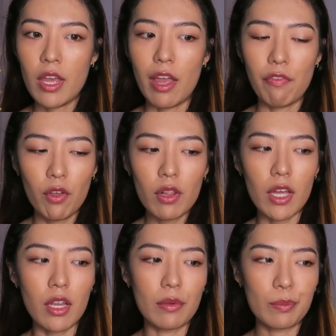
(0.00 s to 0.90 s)
I feel
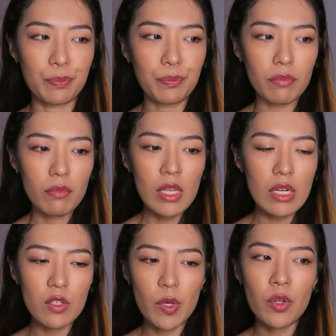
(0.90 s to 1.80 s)
like
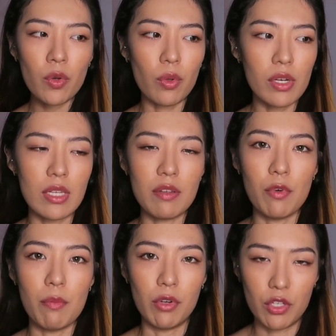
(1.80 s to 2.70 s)
this one, not only is it
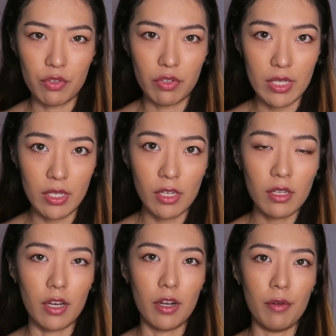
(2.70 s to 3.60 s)
more moisturizing,
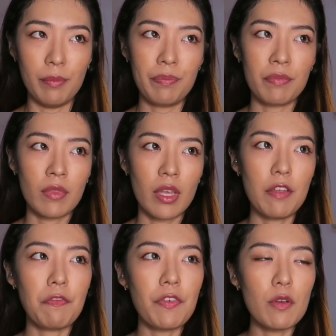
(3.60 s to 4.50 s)

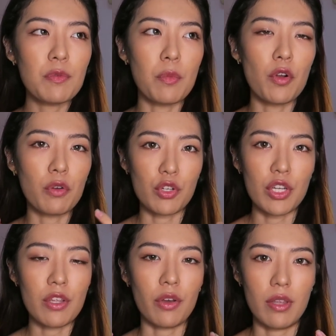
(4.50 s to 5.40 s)
it feels more
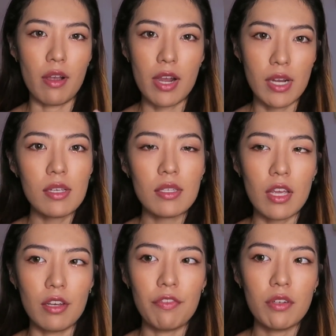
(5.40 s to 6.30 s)
cushiony on your eyes,
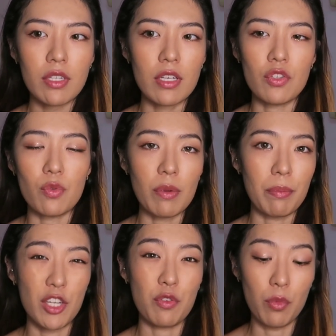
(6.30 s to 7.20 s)
and it feels like it's doing
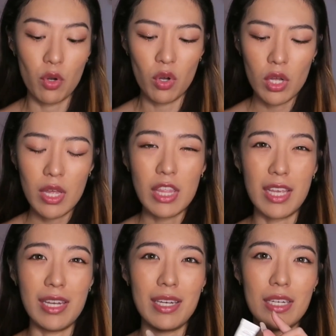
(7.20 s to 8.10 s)
much more
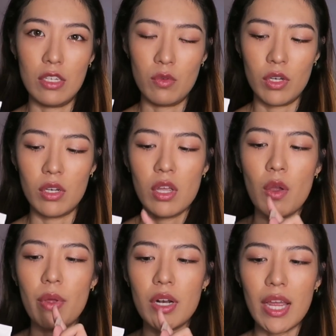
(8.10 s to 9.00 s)
than this one.
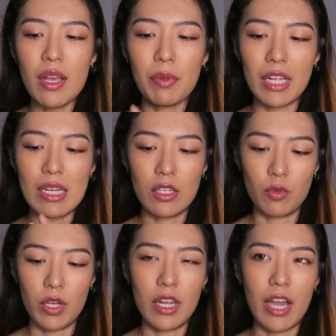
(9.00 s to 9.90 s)
When I apply this
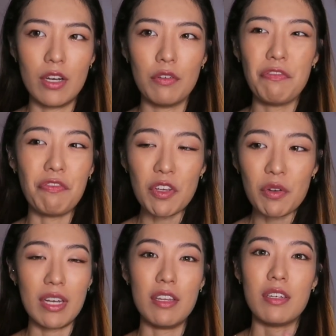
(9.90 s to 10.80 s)
one, I don't feel
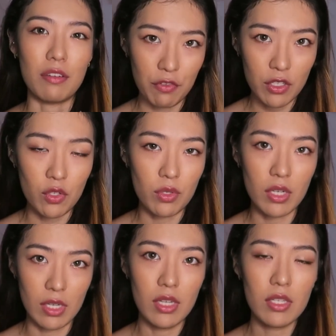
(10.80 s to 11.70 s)
any difference using
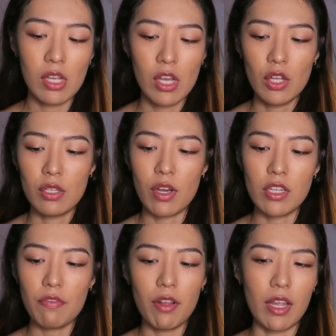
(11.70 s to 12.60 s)
this. So I
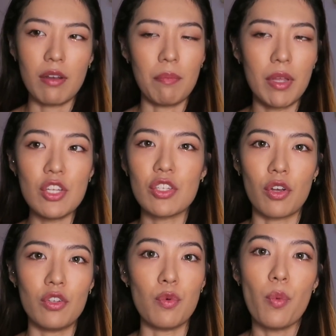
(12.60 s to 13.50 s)
just felt like the money just
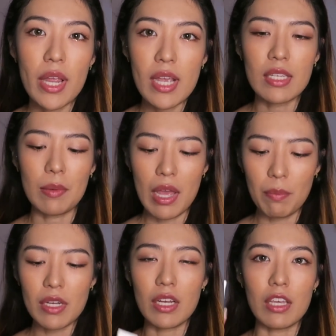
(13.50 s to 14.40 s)
gone to waste, and I'm
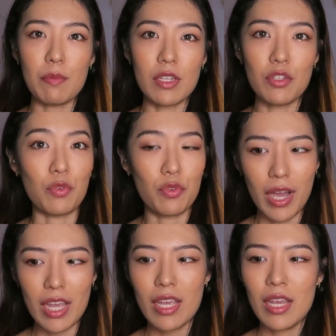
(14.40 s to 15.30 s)
happy that they gave me this to
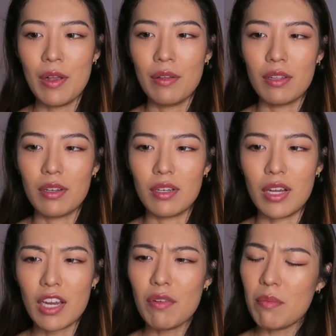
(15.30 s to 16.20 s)
try. I
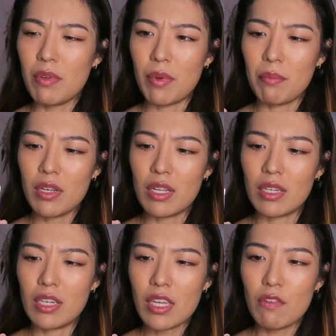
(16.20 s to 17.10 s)
can't really remember,
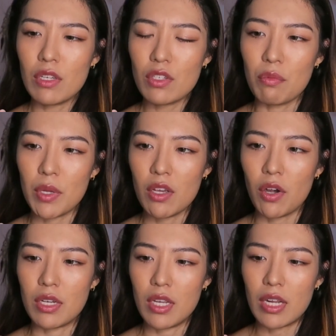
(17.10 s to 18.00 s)
did they give this to me, or
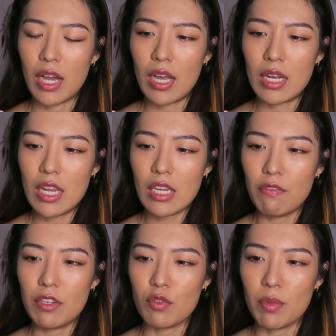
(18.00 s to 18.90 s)
did they give
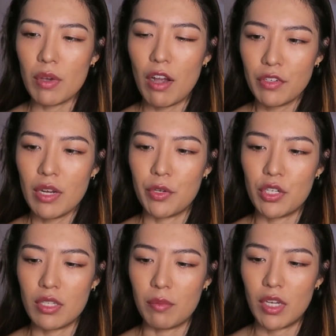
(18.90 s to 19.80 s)
this to me after I
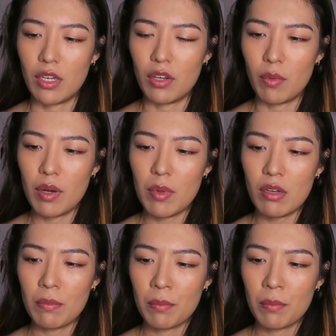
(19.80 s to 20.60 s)
purchased something? You know what I mean?